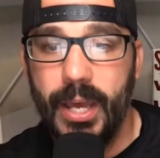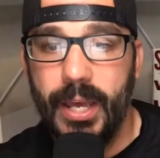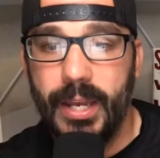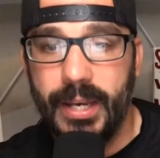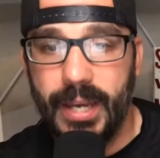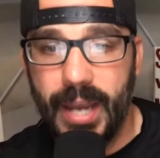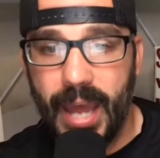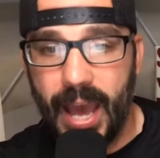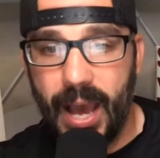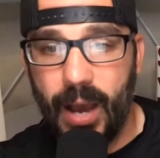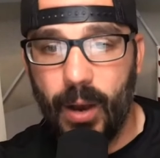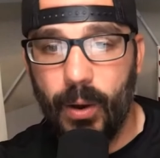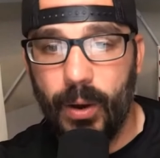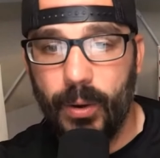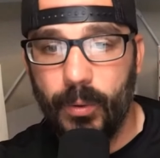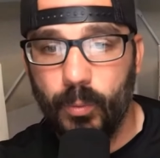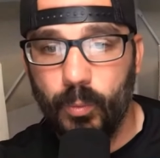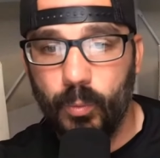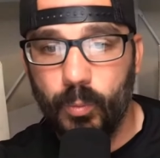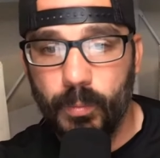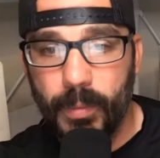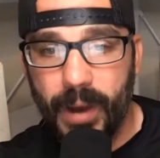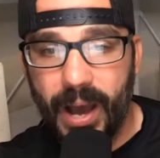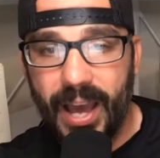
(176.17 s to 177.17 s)
Now,
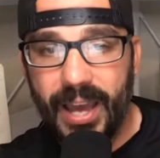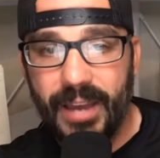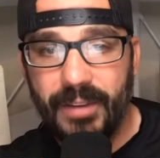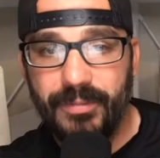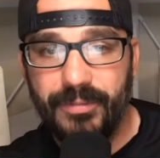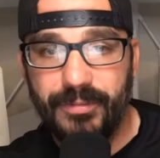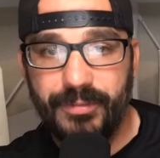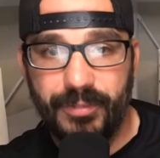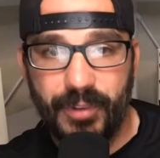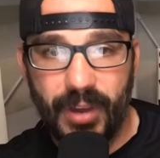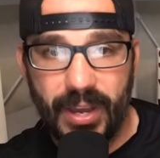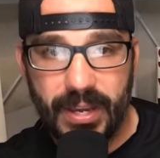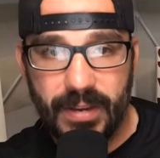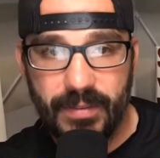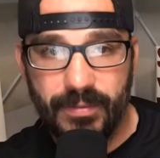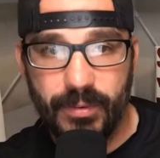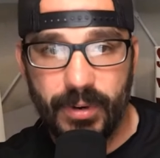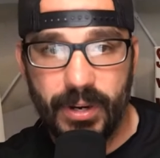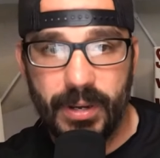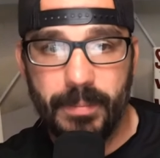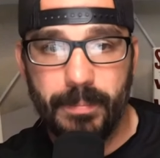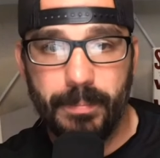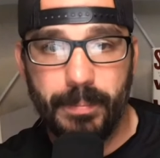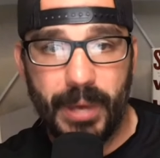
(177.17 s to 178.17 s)
my
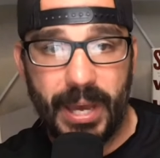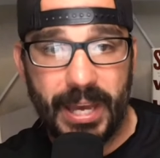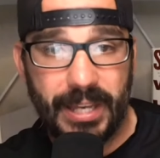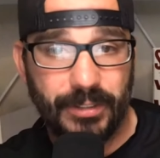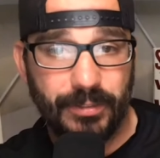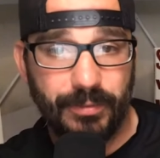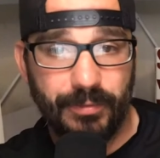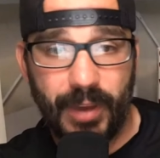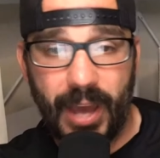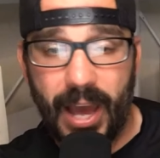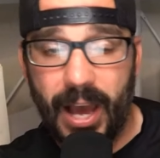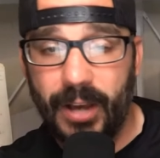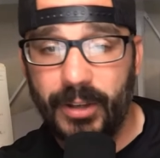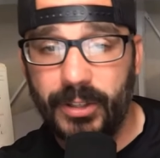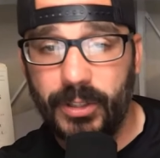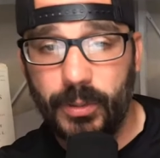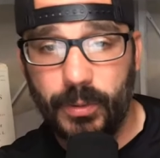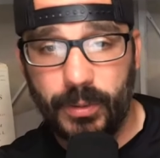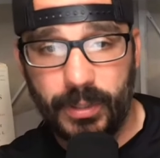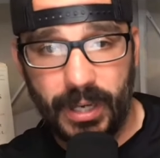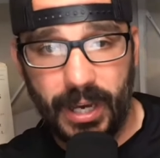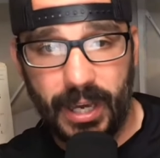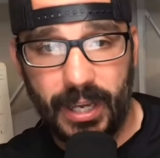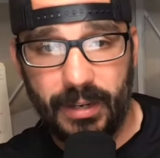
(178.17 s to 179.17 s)
favorite best value
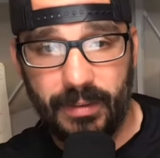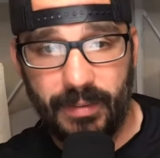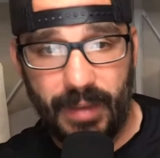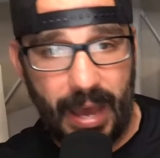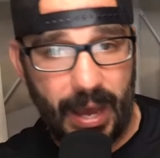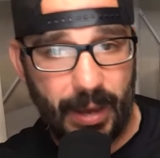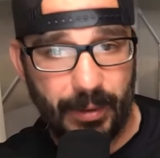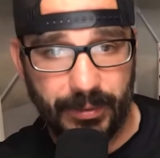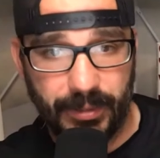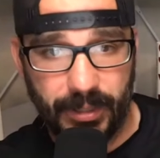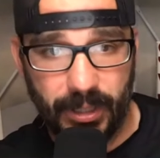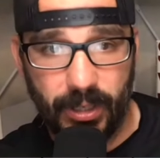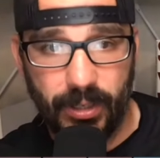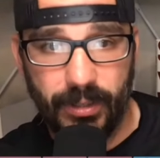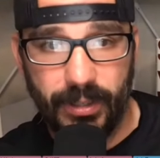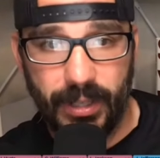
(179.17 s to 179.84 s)
kind of out there